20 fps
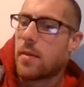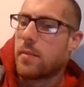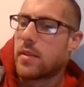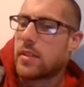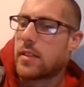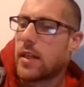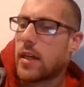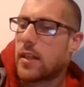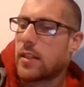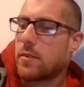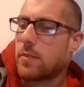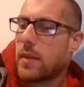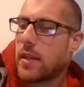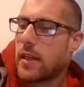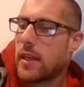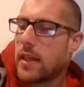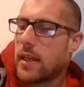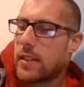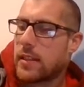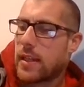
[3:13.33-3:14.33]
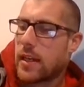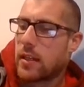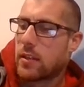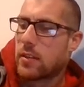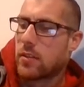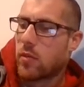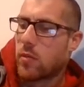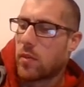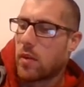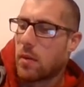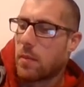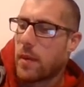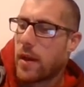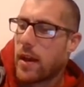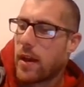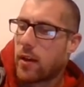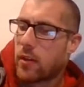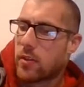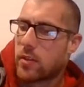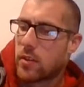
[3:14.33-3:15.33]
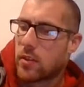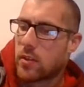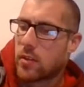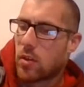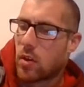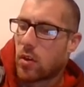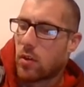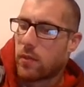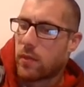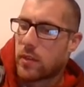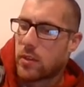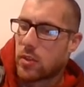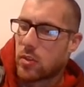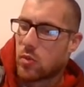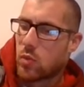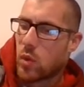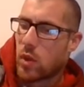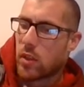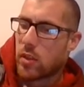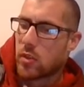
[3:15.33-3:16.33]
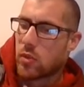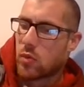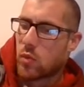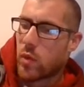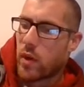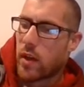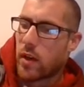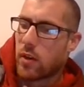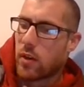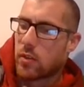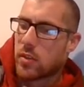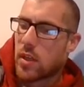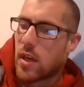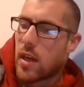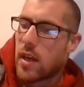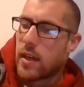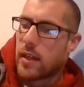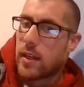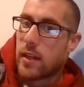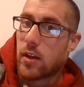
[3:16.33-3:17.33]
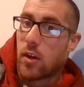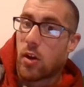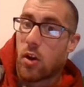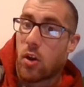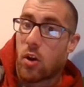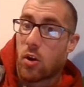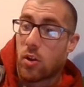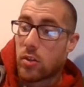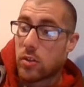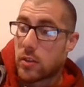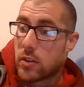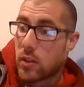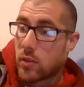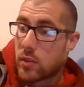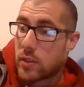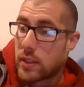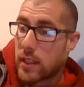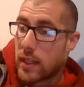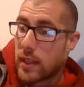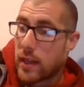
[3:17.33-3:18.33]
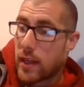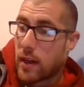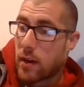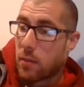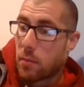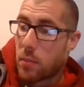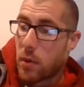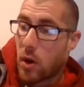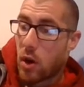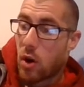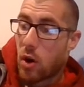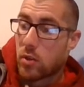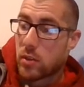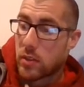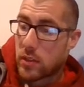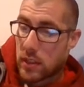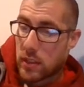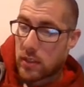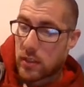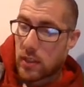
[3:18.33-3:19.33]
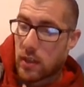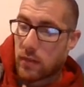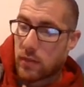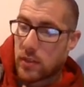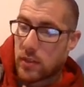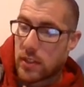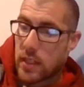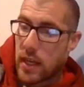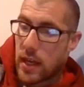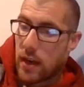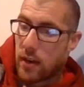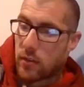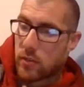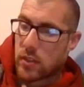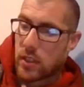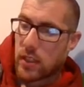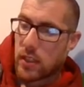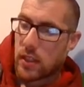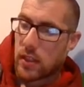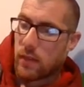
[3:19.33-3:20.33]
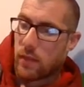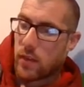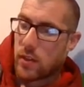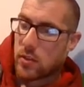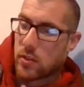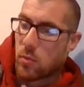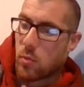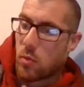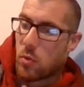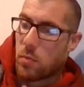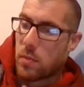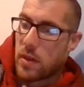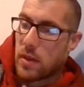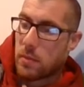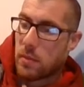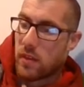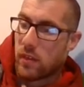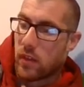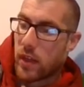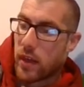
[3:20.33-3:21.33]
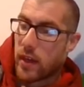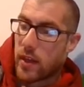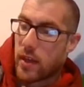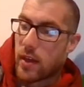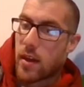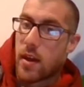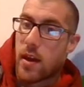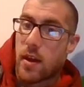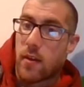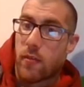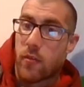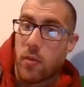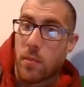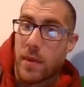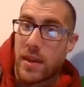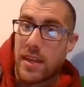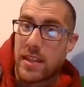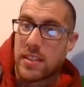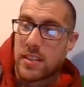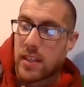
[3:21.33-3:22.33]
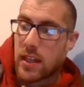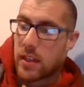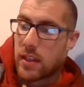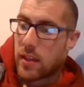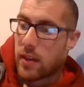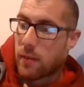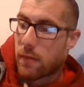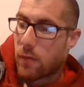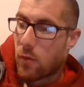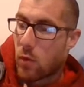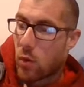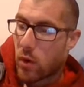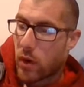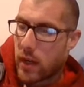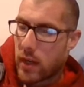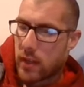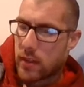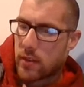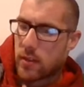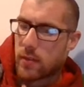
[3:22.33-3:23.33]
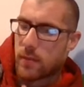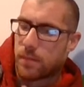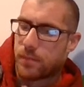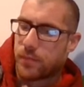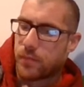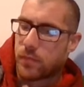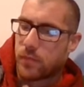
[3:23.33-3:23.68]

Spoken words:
Besides making sounds from their mouths, dolphins as well as whales can also send out pulses of sounds like an invisible beam of light from inside their foreheads.